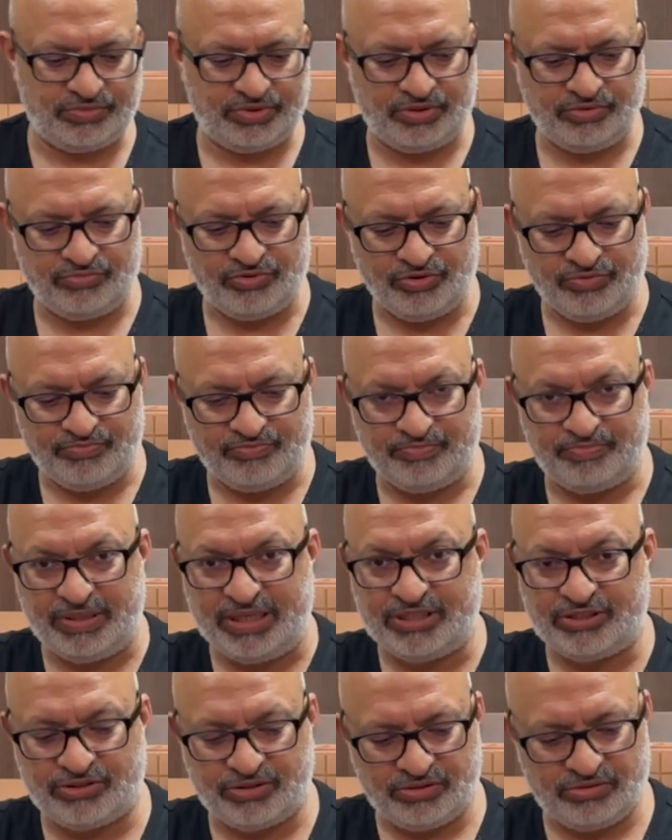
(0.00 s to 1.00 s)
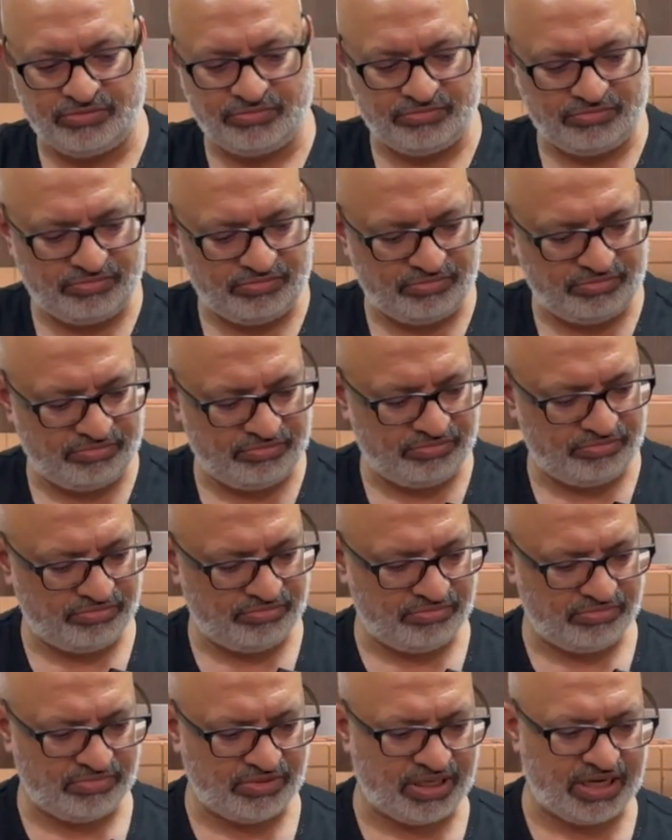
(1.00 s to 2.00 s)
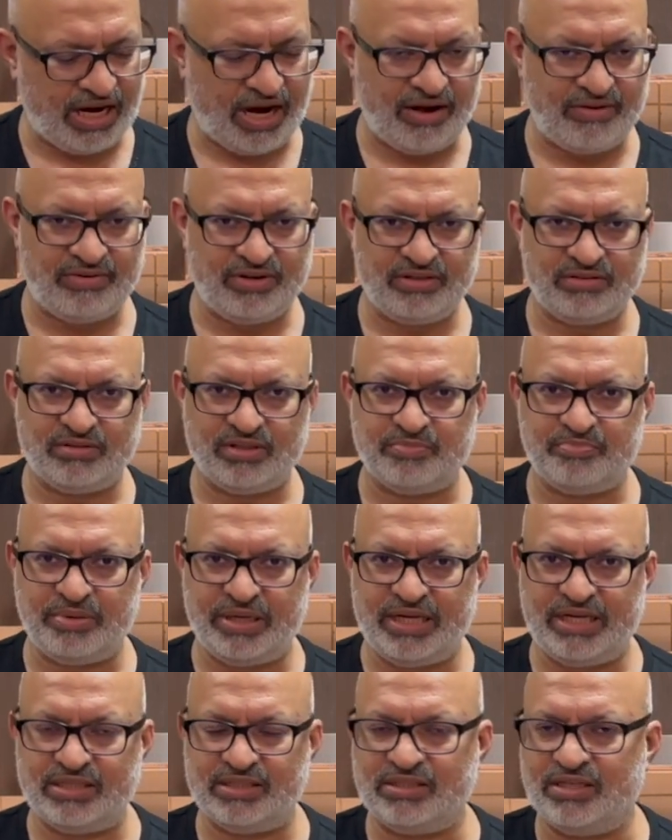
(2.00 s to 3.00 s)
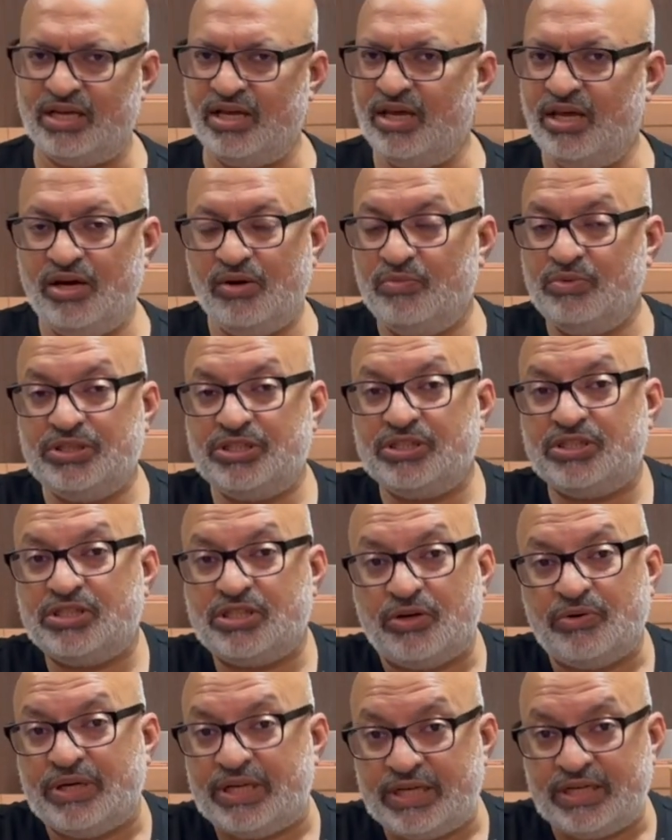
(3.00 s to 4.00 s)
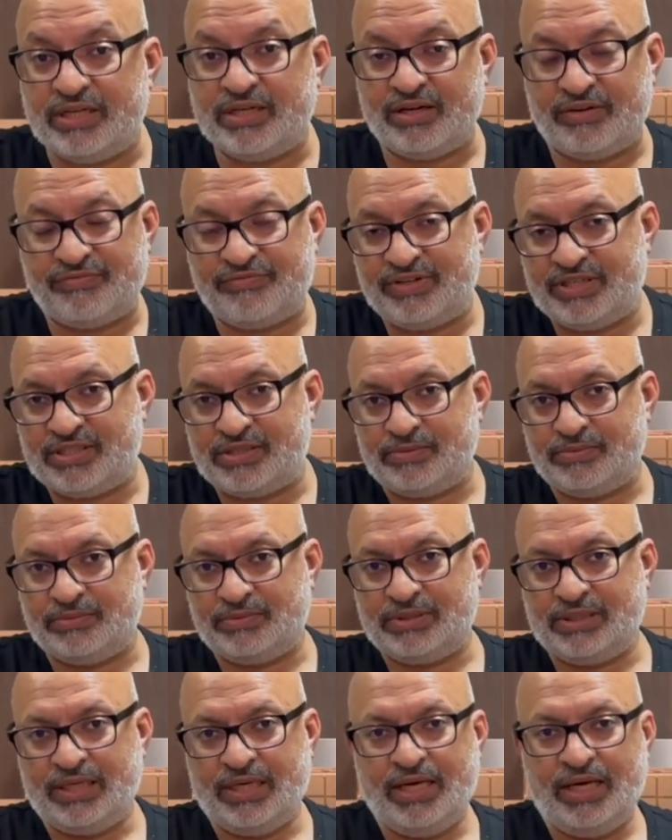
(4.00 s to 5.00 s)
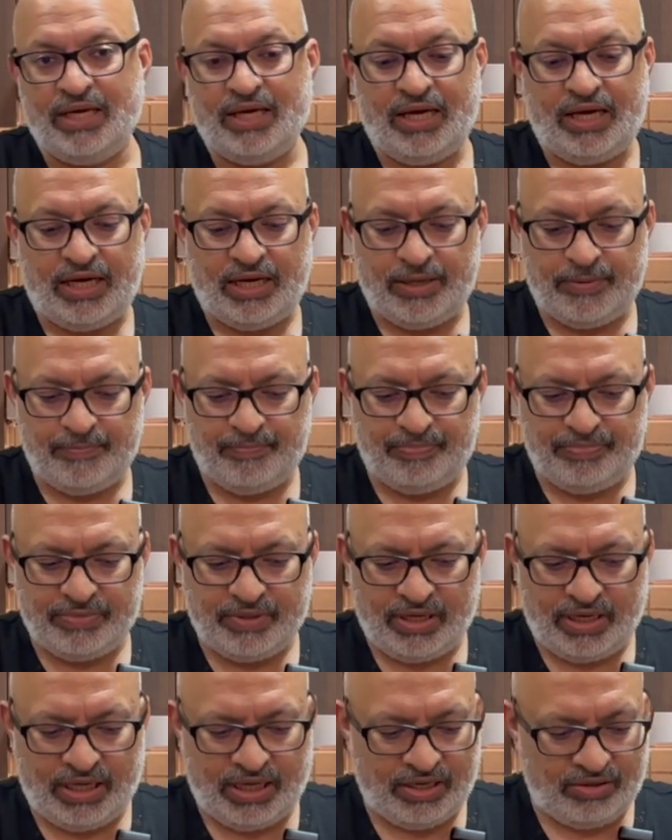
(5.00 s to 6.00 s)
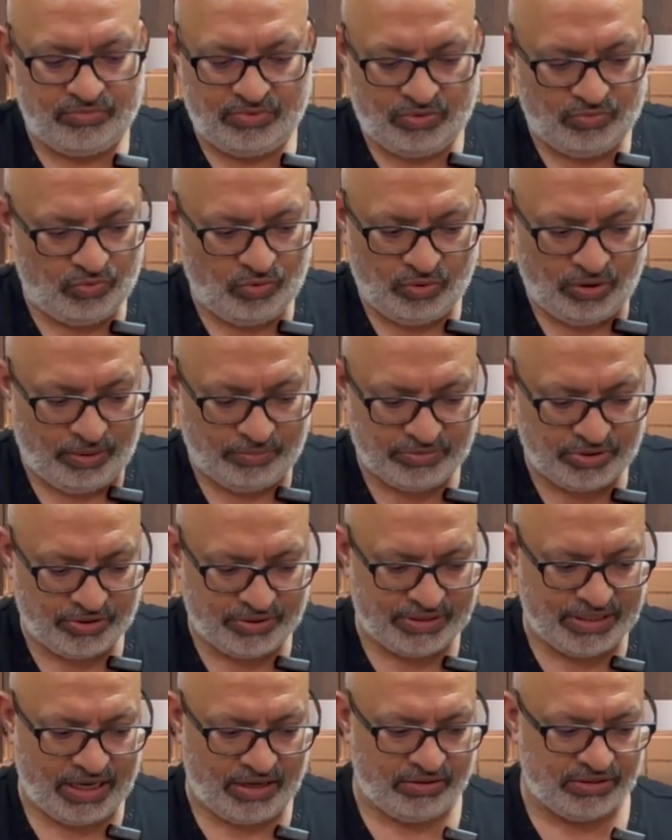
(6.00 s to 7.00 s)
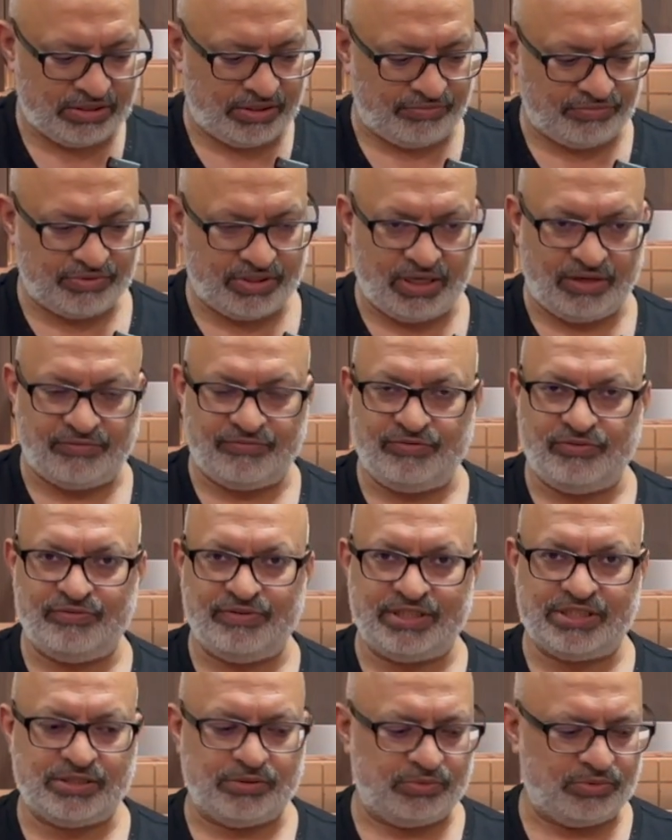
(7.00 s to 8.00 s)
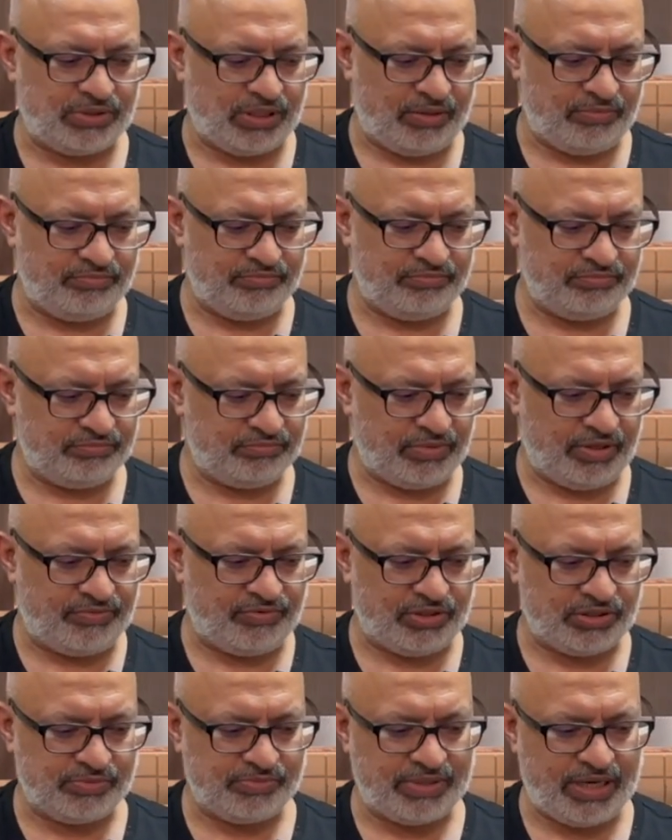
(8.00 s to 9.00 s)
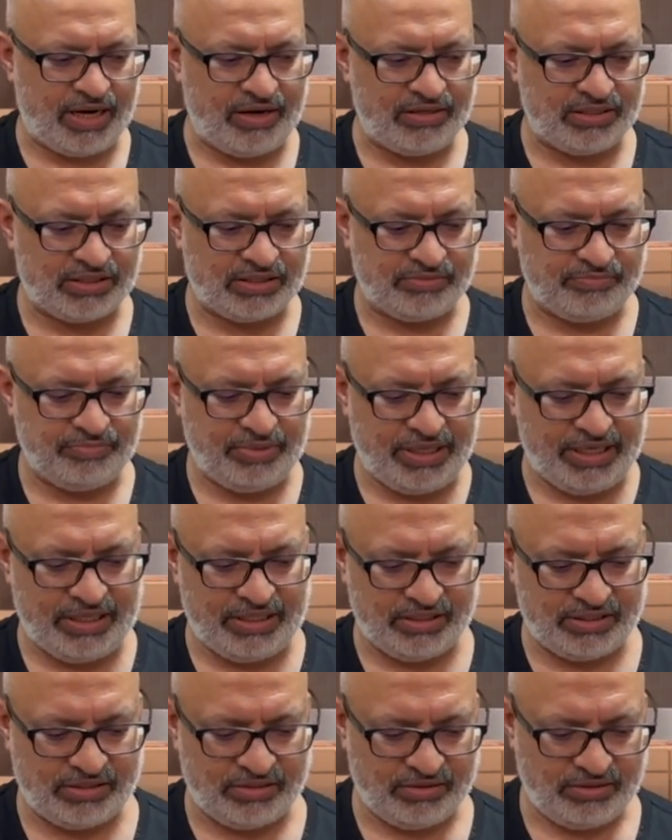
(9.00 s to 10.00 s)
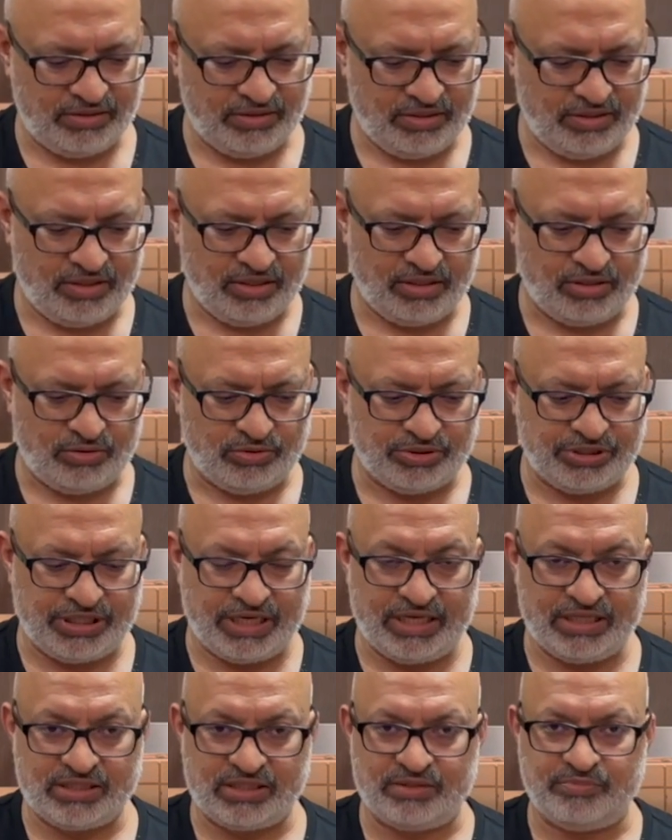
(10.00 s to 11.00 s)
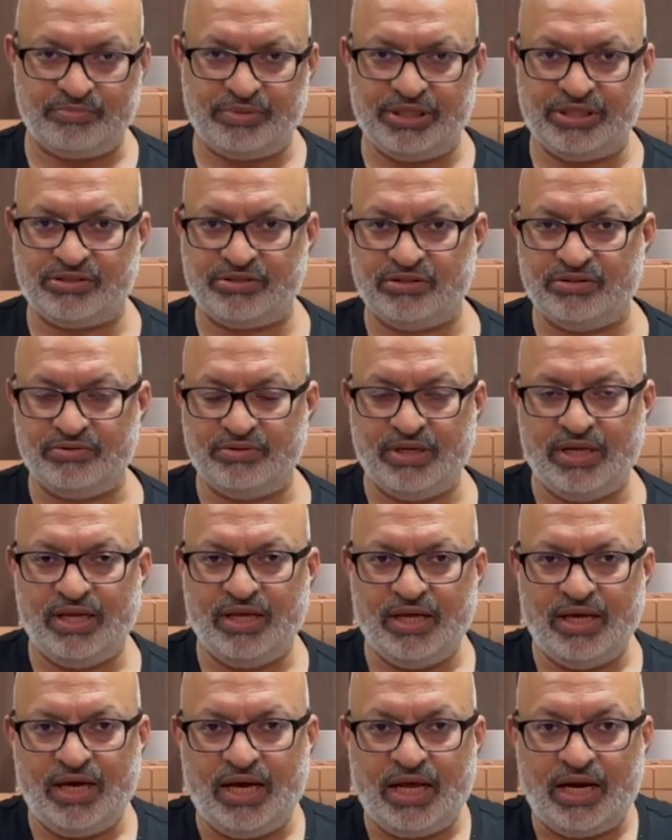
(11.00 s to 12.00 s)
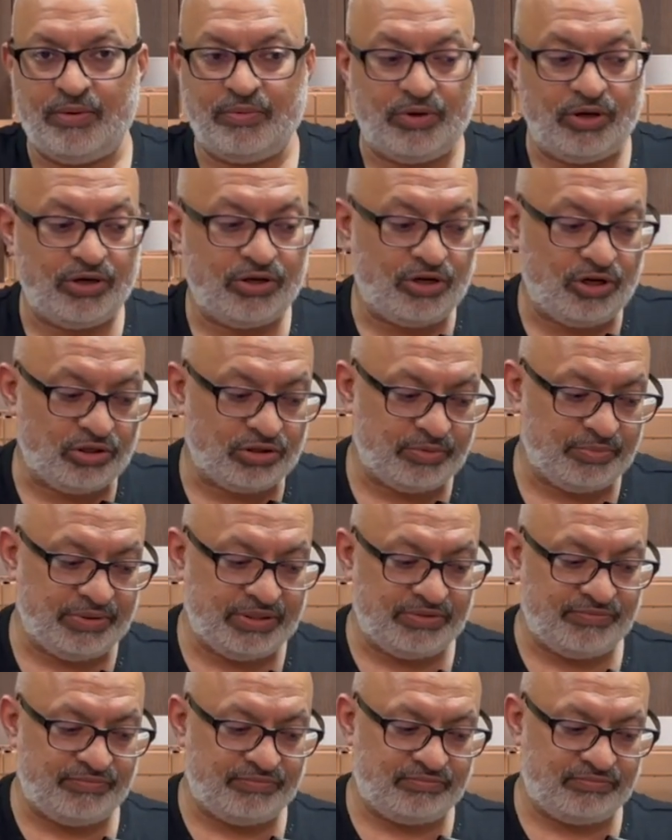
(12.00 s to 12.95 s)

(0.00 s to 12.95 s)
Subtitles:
root beetroot, the carrot, the beans. We just don't eat enough vegetables. And all I'm doing now is I've cut 4 vegetables up. I've got some carrots, some beans, courgettes and beetroot, and I'm going to cook them in